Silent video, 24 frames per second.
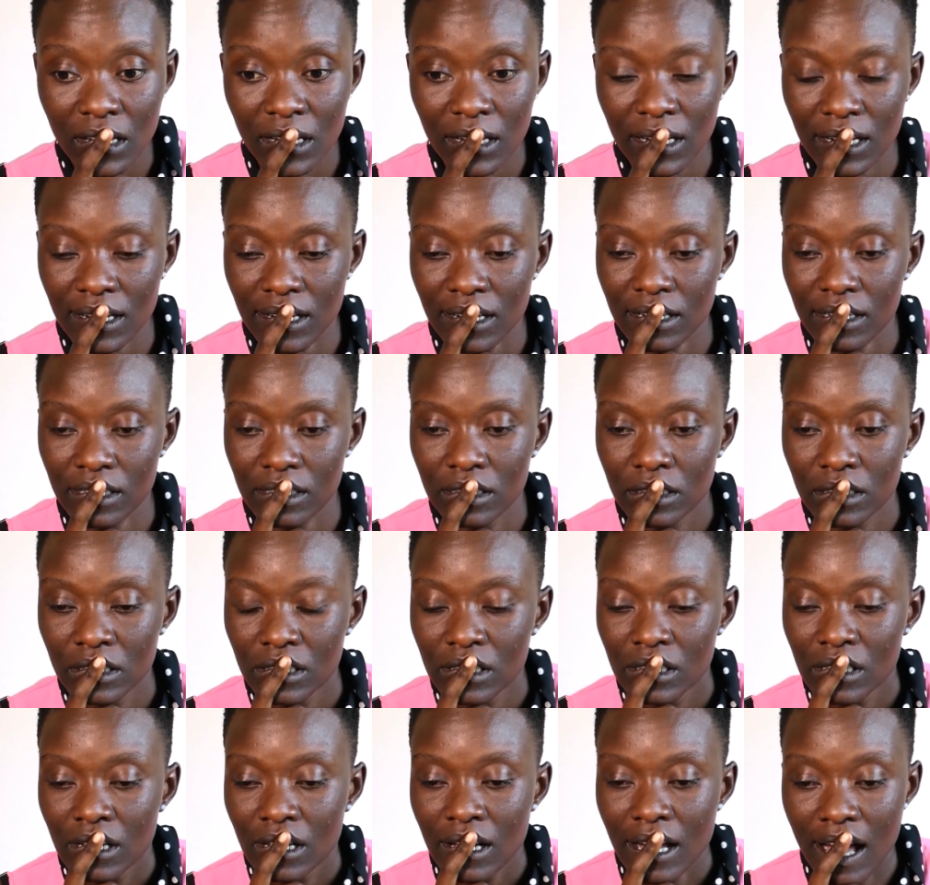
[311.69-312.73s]
I
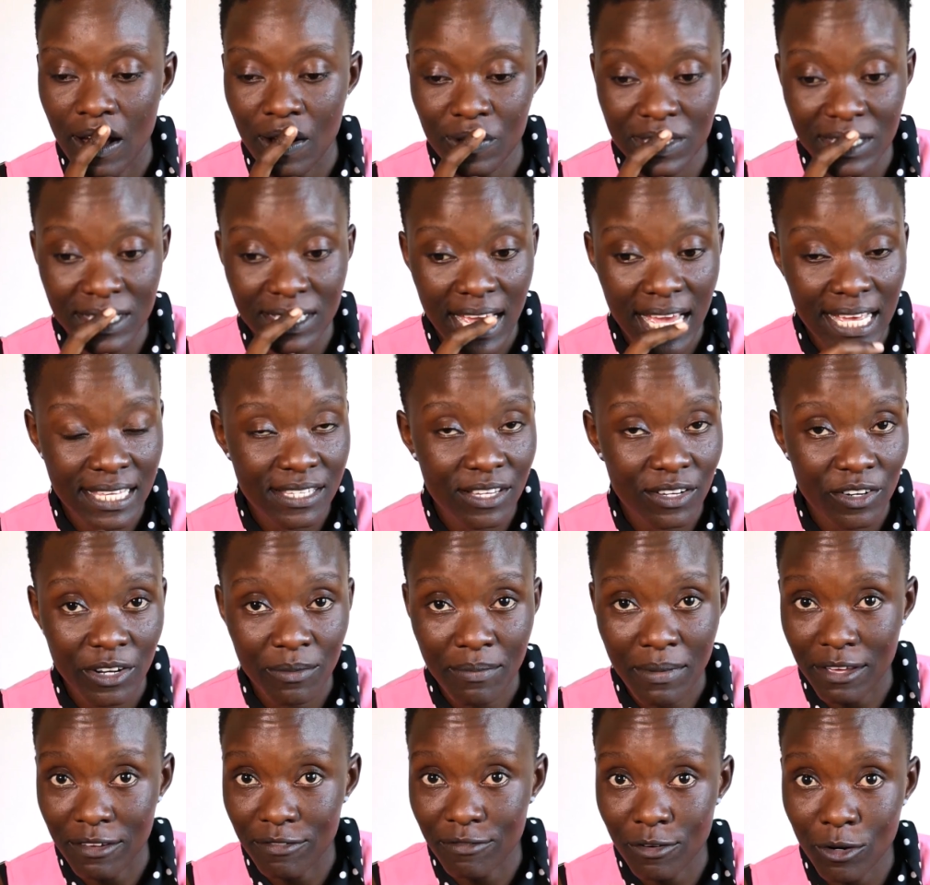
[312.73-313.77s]
wasn't
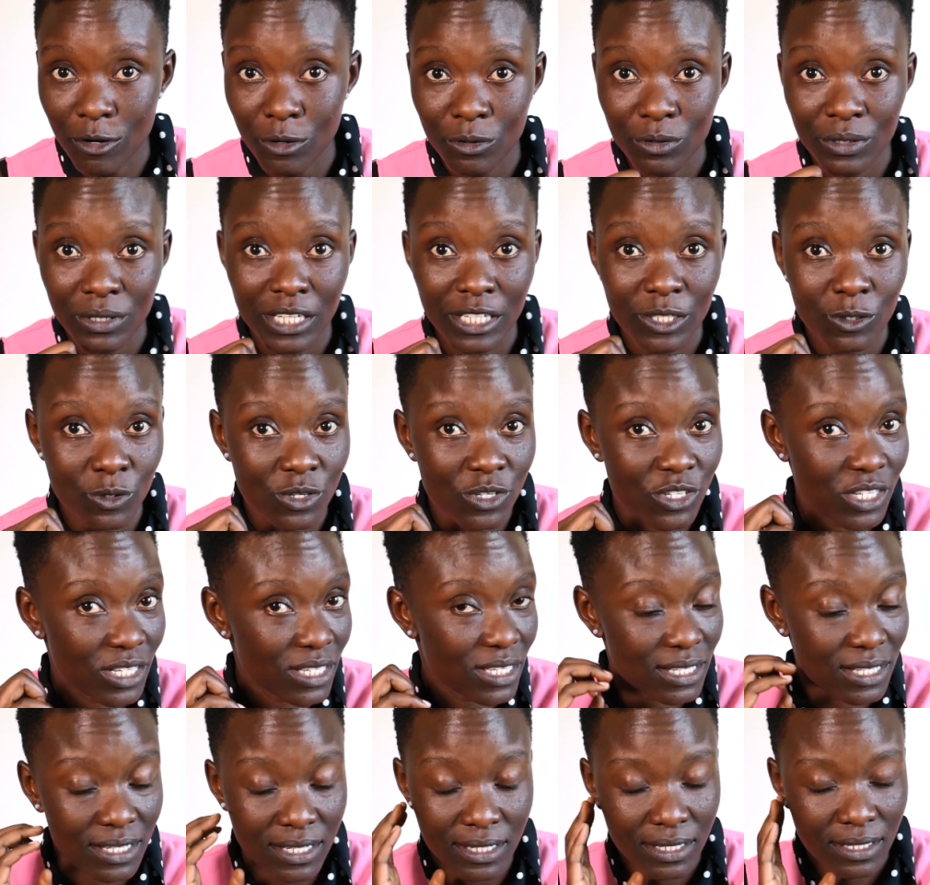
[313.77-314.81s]
answering my phone. I was
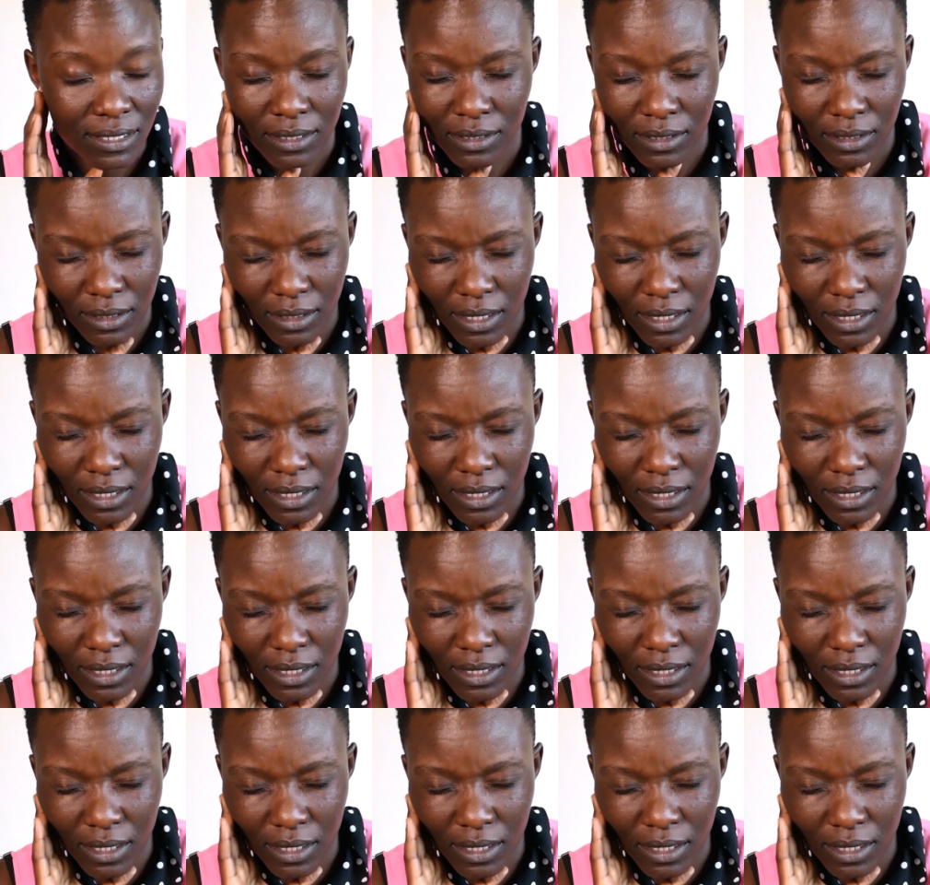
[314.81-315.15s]
just